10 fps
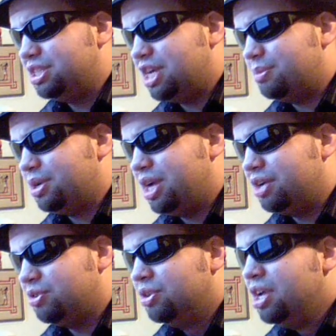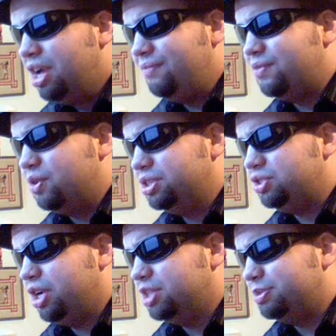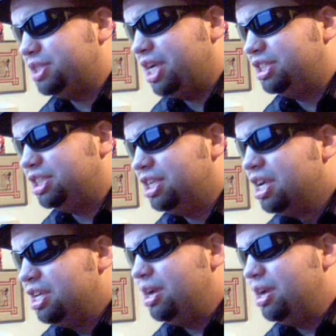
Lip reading: tabernacle and for its transportation